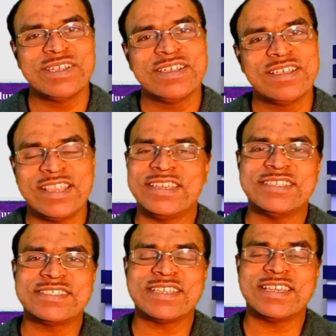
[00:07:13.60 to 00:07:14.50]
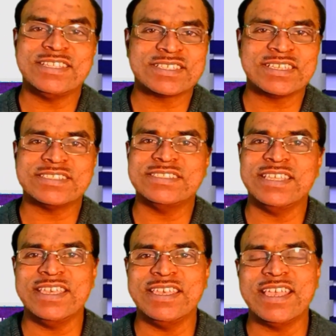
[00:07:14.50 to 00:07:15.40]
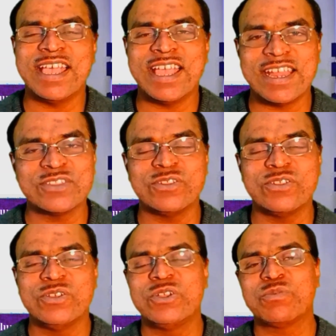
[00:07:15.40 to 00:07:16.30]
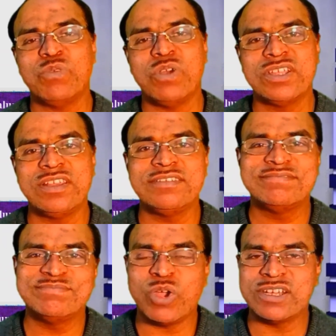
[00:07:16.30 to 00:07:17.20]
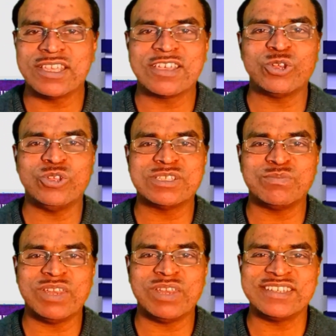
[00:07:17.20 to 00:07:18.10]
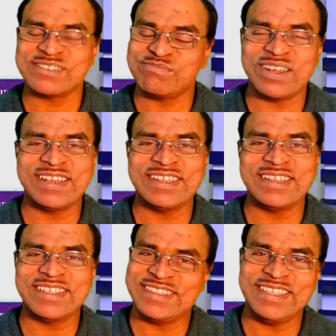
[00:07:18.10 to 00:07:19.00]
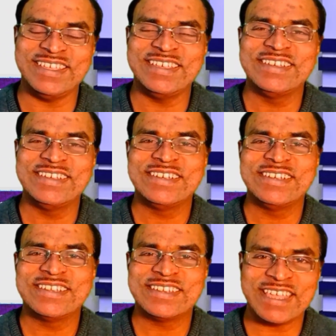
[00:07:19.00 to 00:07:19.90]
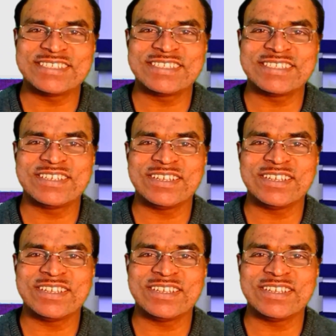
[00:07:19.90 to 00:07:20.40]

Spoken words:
Let us discuss the another model, Monte Carlo simulation model, in the next